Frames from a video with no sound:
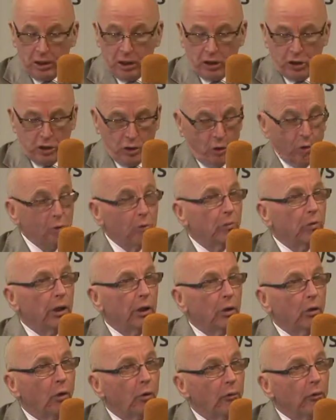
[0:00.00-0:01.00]
So we
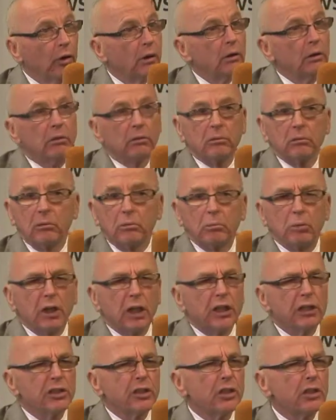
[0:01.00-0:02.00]
go over it.
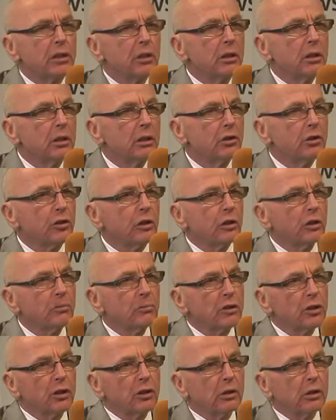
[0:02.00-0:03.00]
Price is good,
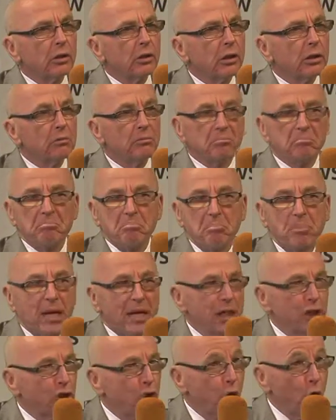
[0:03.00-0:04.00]
terms are good,
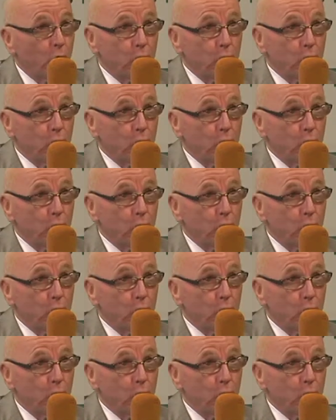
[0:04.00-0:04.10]
May's no